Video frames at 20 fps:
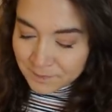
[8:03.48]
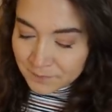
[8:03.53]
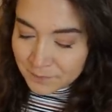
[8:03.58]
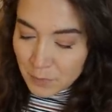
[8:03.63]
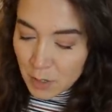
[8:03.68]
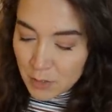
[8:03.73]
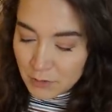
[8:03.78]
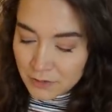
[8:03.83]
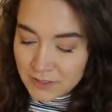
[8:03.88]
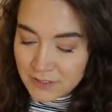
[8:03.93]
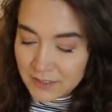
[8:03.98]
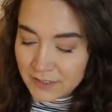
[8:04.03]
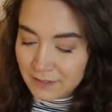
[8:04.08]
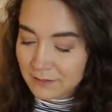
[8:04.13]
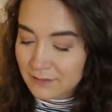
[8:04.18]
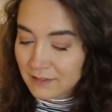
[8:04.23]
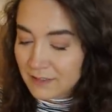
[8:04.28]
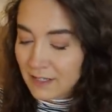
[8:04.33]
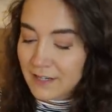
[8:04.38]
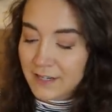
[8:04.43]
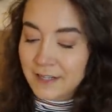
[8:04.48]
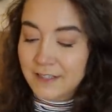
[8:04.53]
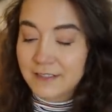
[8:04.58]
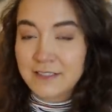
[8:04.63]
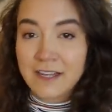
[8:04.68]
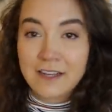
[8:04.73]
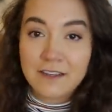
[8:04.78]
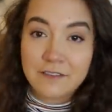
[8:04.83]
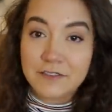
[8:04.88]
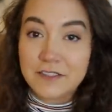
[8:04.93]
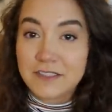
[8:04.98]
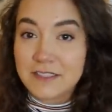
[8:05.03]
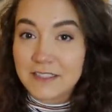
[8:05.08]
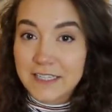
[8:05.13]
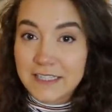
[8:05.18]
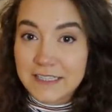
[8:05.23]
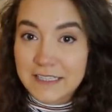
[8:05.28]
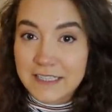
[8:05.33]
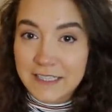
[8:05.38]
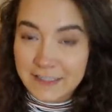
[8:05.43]
posting Sunday selfies
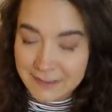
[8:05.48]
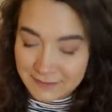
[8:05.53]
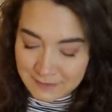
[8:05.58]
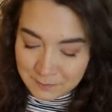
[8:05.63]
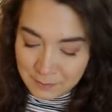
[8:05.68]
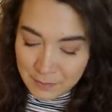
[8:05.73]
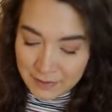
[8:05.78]
like this,